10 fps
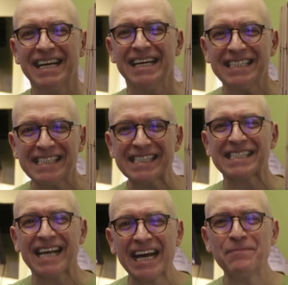just
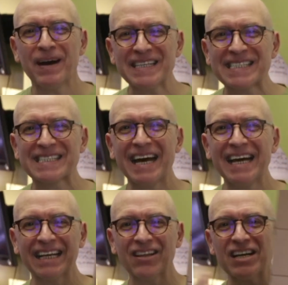side by side.
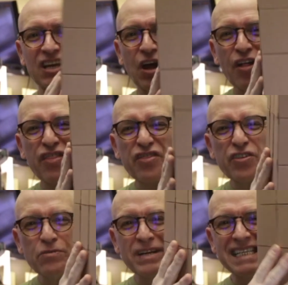I lost
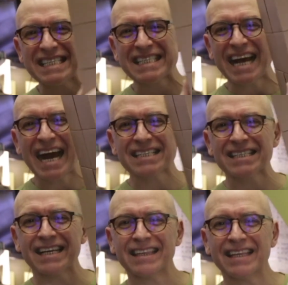3 stacks
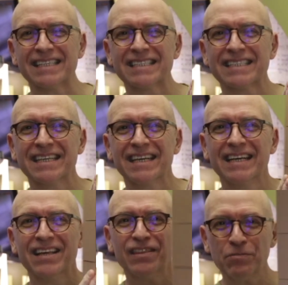like this.
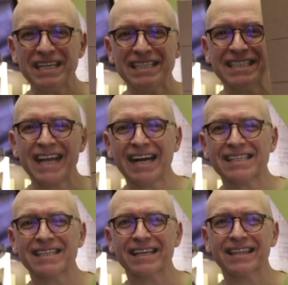3 stacks
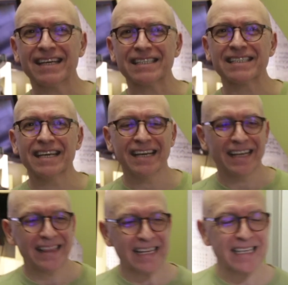like this.
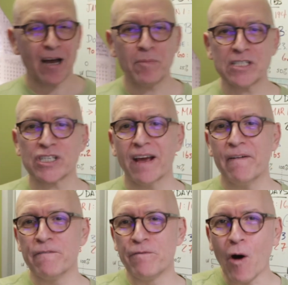That's how much
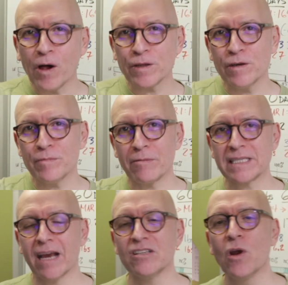volume I was
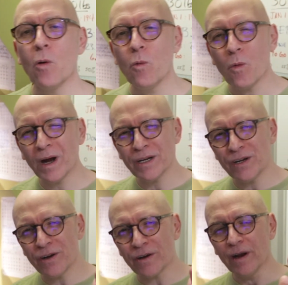carrying. No
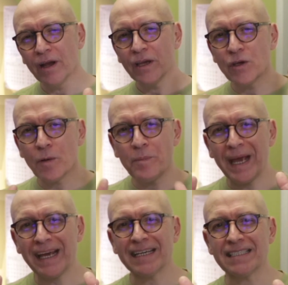wonder your
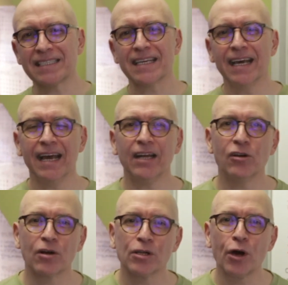pants and your
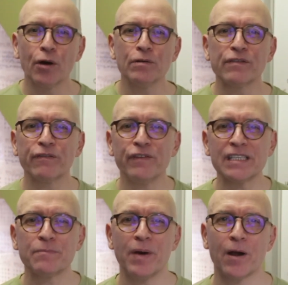clothes
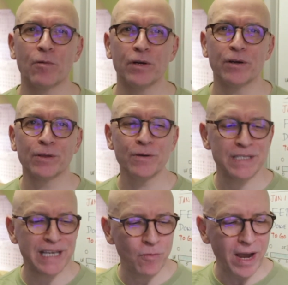fits better when you're
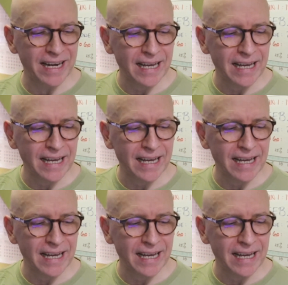losing weight,